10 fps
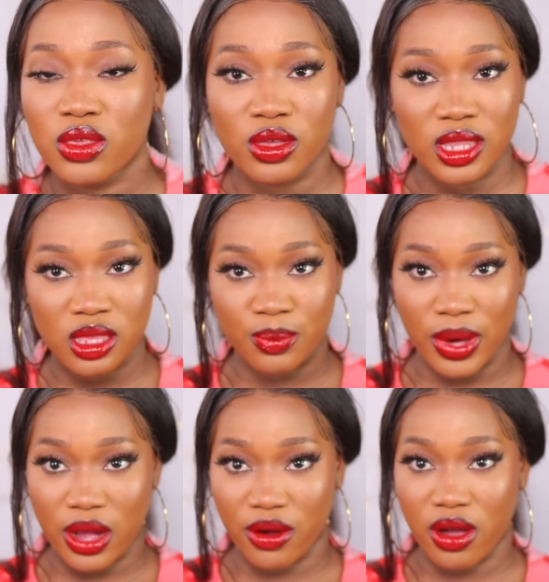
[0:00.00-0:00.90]
So this
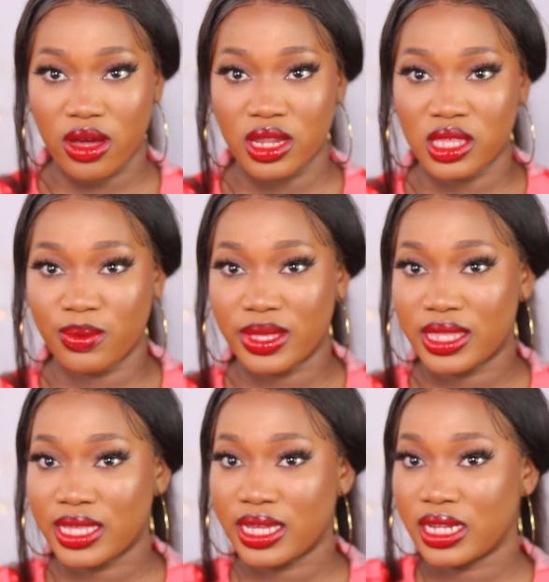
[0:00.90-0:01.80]
background is
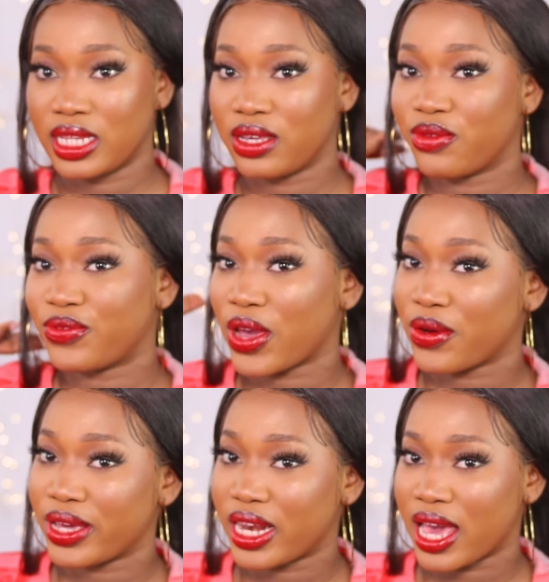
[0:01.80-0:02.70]
basically
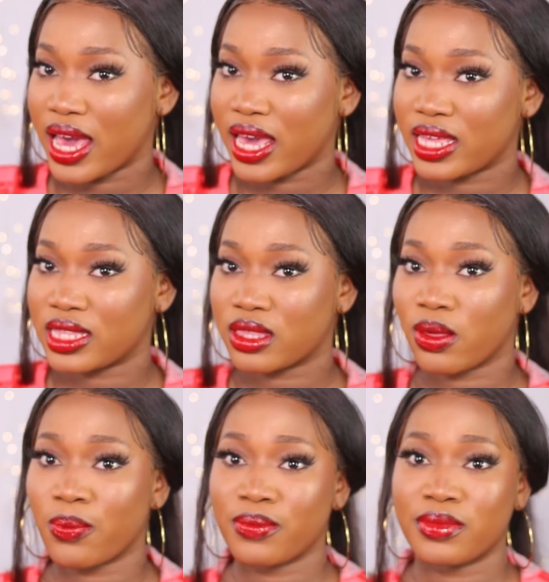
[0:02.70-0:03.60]
fairy lights
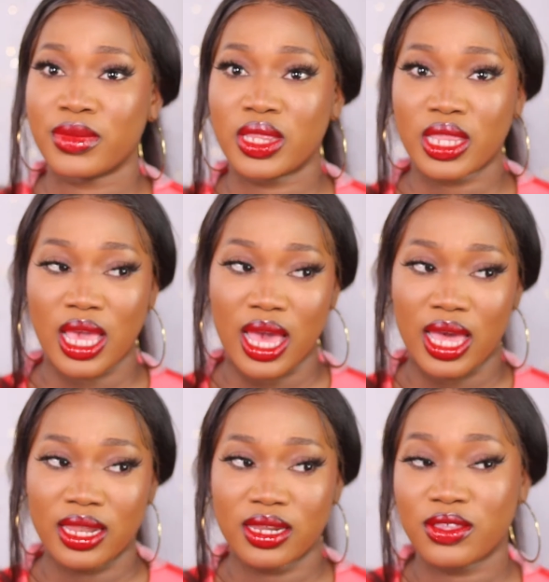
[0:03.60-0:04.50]

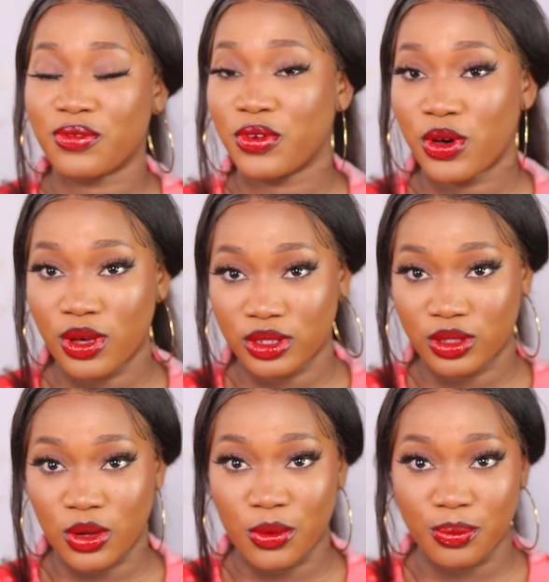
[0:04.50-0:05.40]
and it's focused
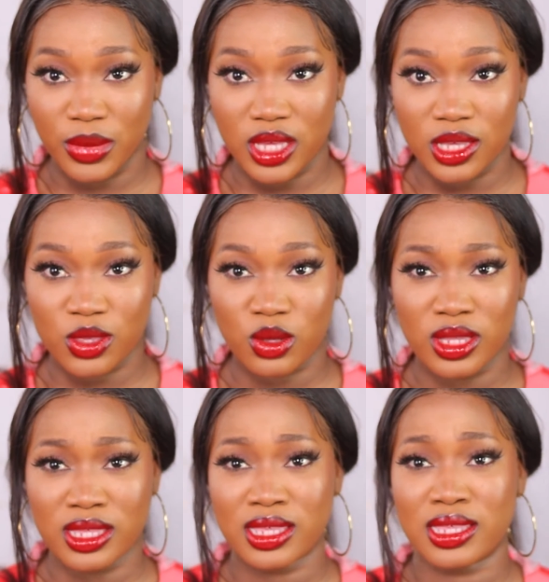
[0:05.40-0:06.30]
on me. So
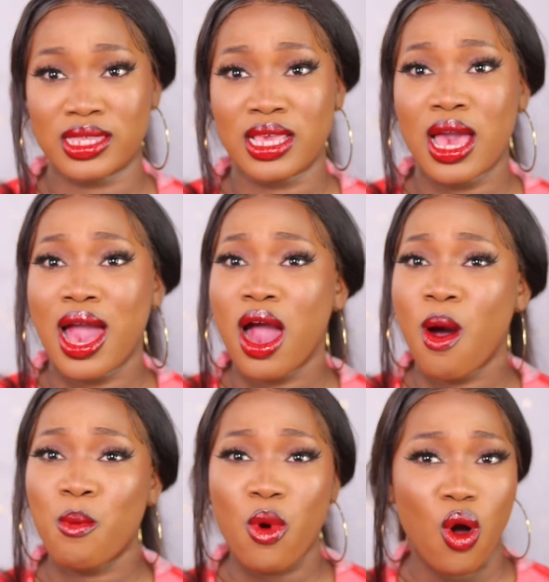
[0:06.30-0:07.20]
this is
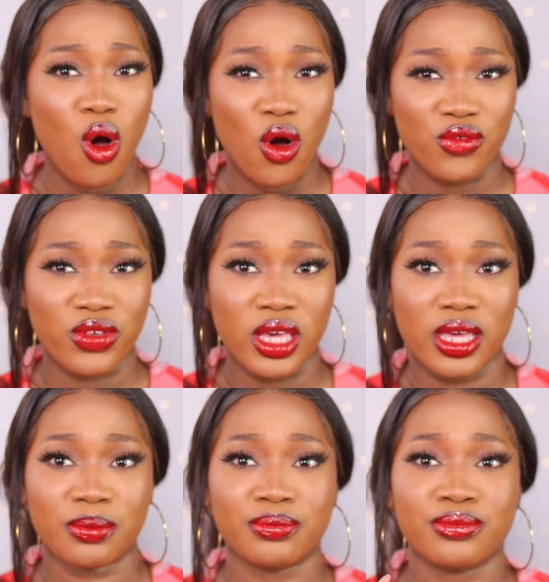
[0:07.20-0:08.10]
more of a
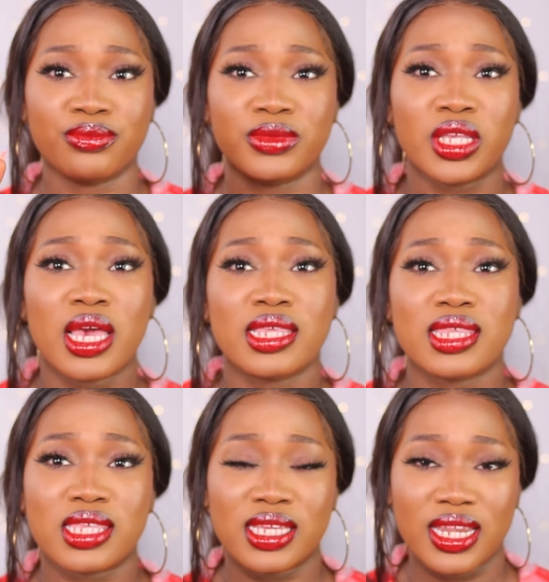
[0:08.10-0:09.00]

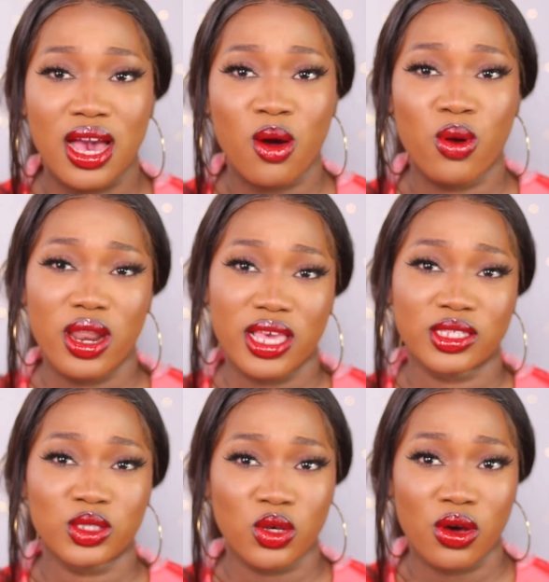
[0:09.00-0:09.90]
sit down, let's
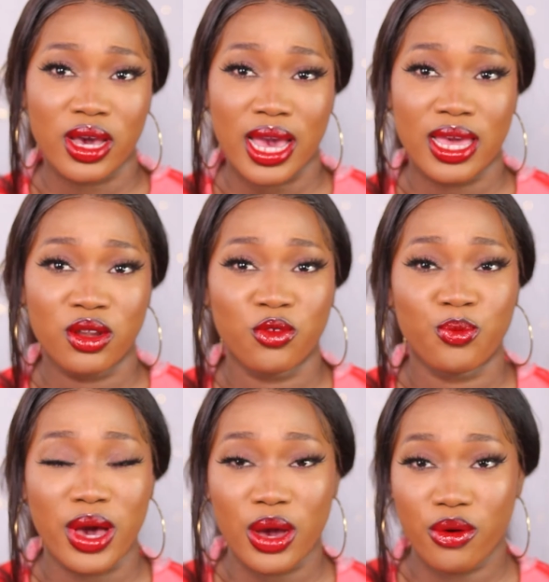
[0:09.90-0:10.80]
talk kind of
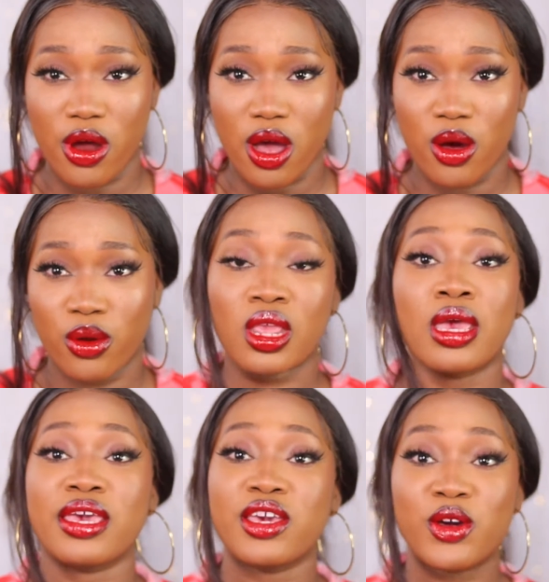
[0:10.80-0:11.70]
background. You